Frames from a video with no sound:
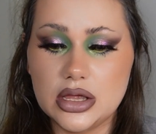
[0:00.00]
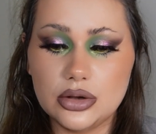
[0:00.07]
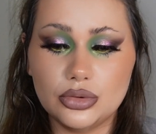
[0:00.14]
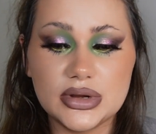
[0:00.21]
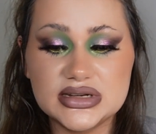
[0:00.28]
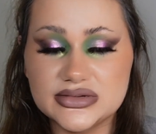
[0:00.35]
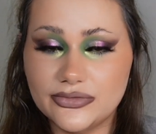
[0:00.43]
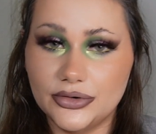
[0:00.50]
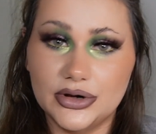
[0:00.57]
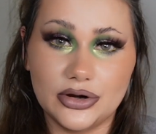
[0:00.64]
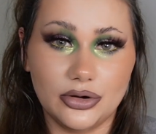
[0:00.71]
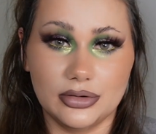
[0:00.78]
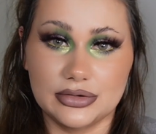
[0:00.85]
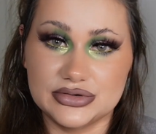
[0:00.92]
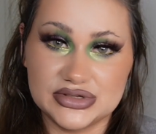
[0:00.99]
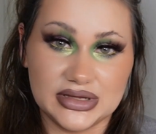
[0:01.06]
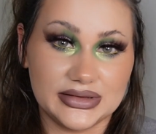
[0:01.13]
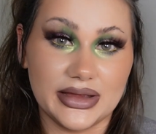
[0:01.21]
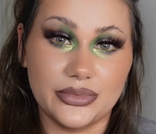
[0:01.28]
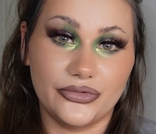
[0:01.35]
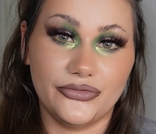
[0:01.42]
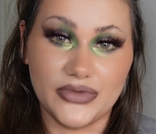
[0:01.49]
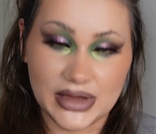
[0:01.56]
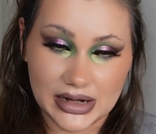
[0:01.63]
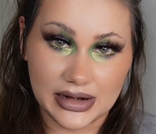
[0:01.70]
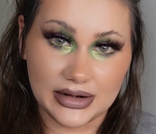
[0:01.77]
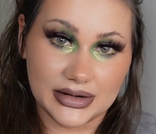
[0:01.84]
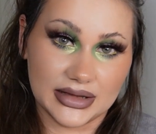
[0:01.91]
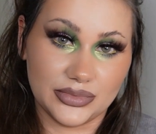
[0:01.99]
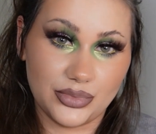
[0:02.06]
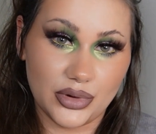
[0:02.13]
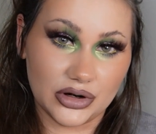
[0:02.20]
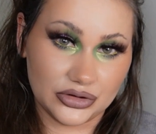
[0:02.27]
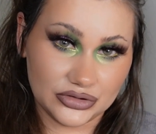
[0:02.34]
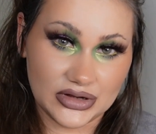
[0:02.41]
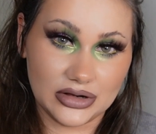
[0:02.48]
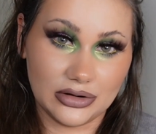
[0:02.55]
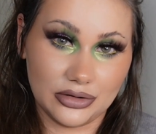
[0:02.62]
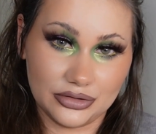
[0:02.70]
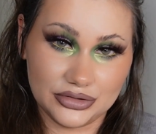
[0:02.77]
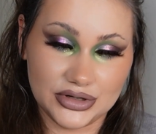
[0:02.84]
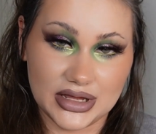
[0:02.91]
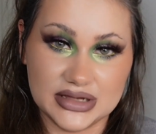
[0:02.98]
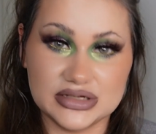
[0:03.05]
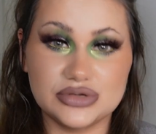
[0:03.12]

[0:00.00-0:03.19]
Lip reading: reach for the colors that I'm feeling that particular day.